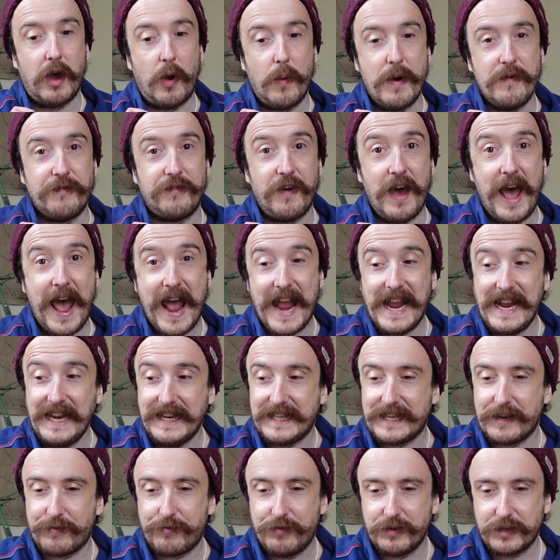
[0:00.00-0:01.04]
I went for
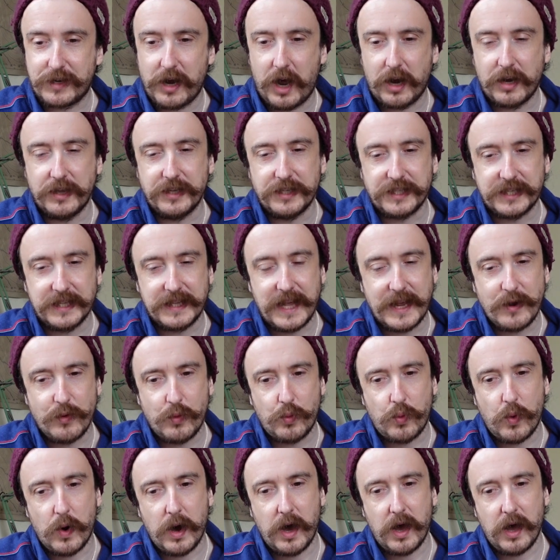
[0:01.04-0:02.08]
8 different colours, and they
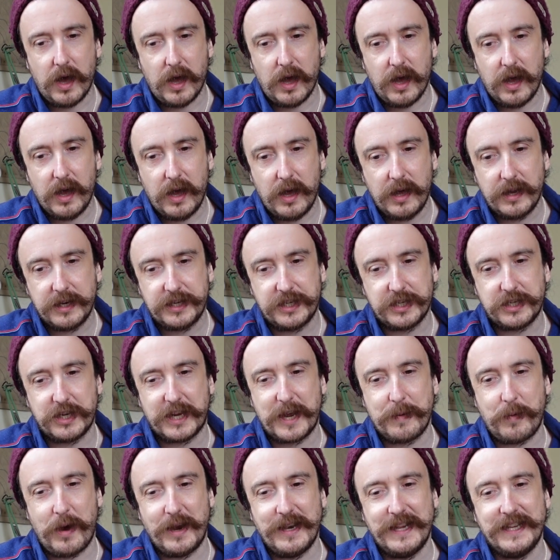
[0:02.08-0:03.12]
were, just
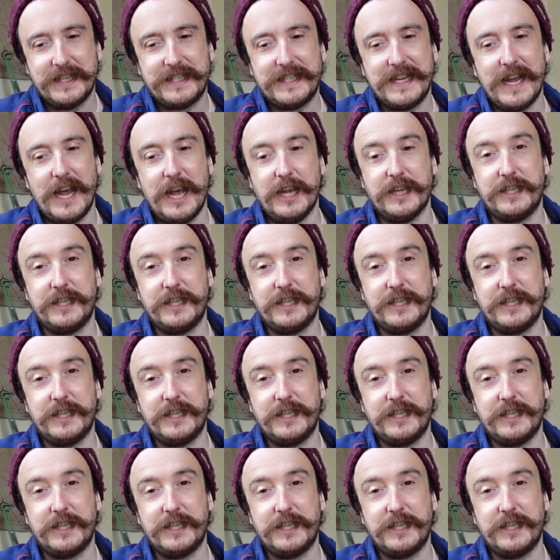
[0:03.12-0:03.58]
look at my list here,